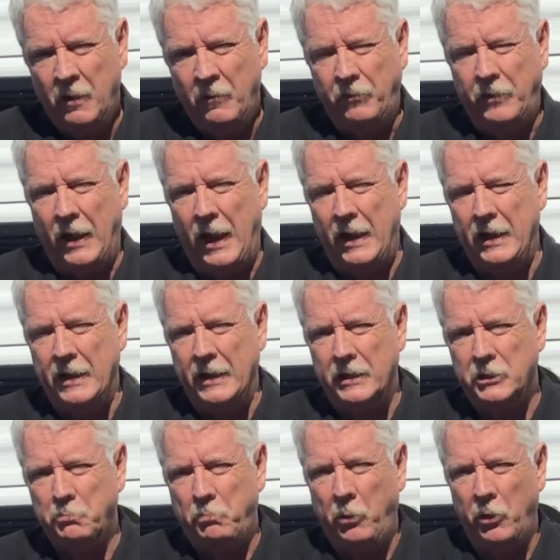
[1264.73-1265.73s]
that
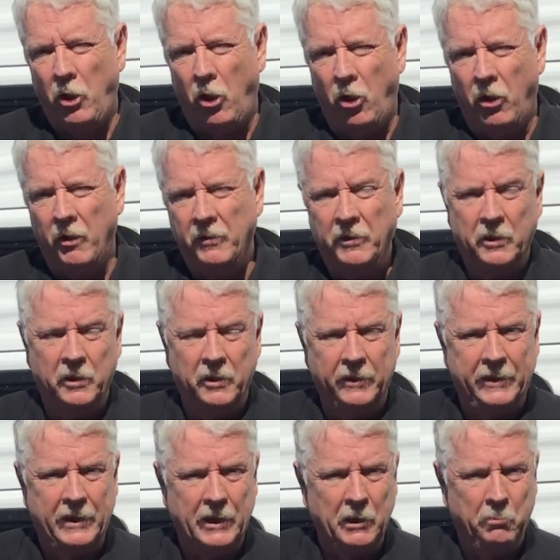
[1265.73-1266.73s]
is put on
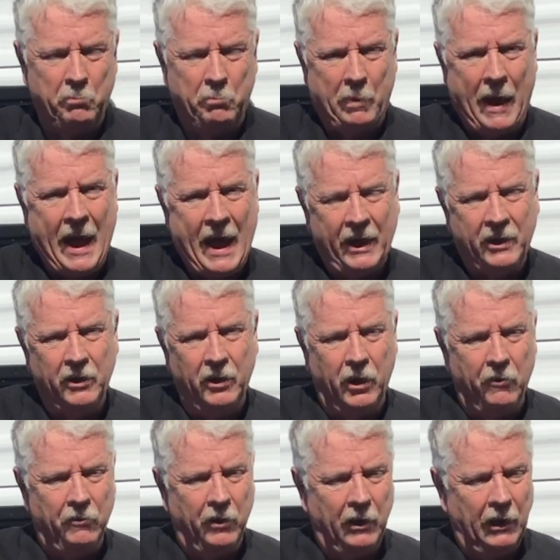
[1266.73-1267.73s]
the back
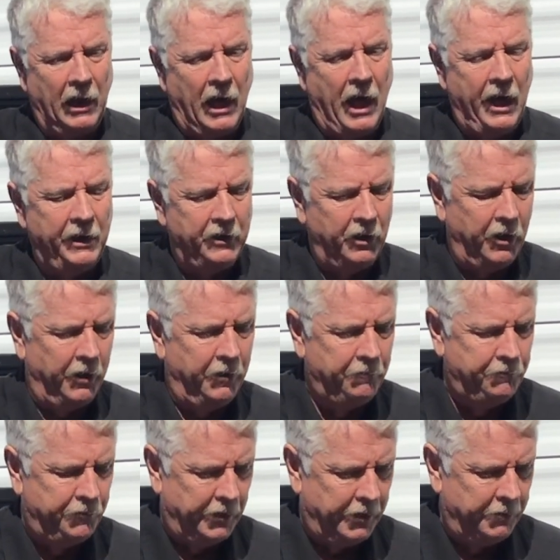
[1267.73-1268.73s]
of a lot
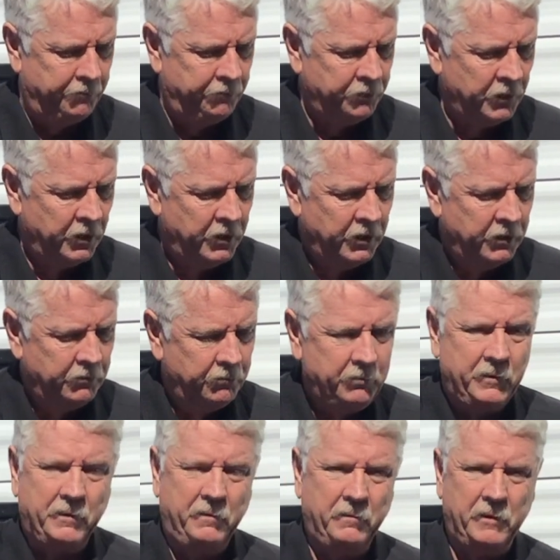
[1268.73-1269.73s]
of
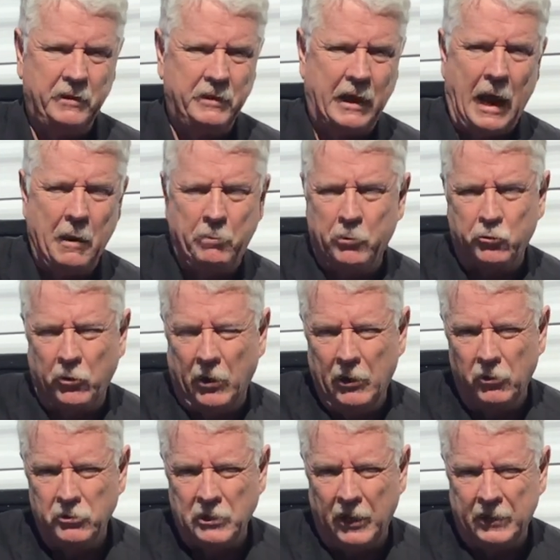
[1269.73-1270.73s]
camper
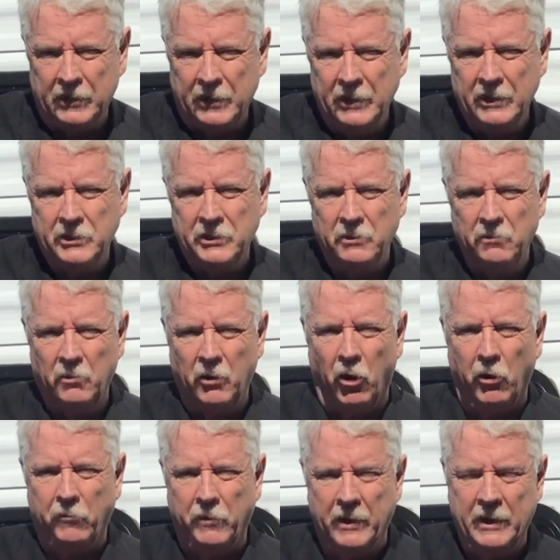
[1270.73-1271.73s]
trailers like this,
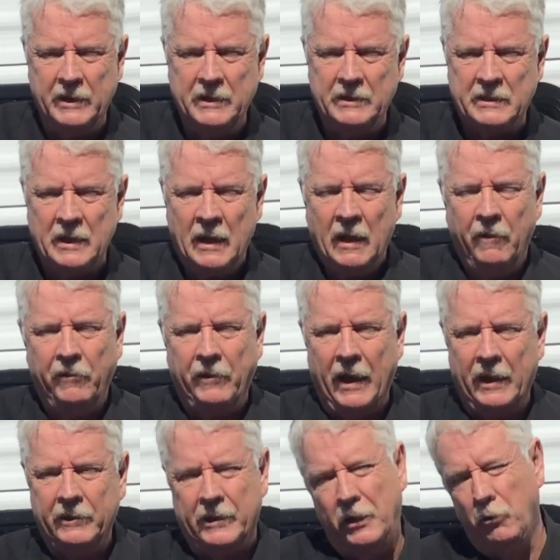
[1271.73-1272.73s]
RVs,
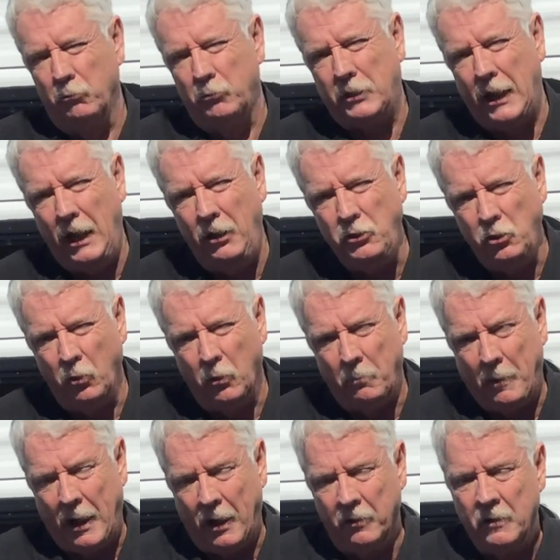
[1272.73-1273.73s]
that they don't tell you
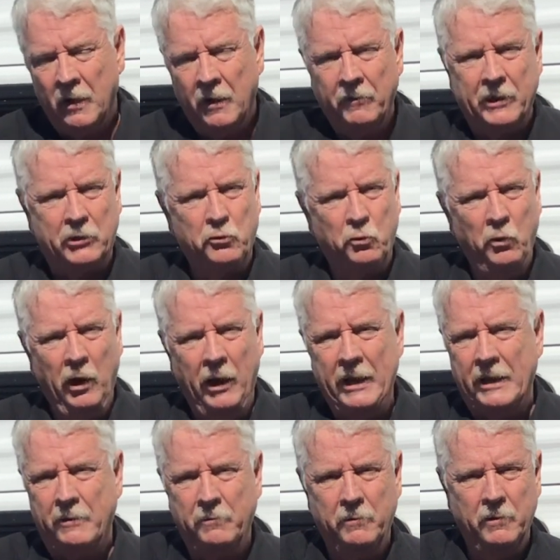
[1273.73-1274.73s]
about. That's really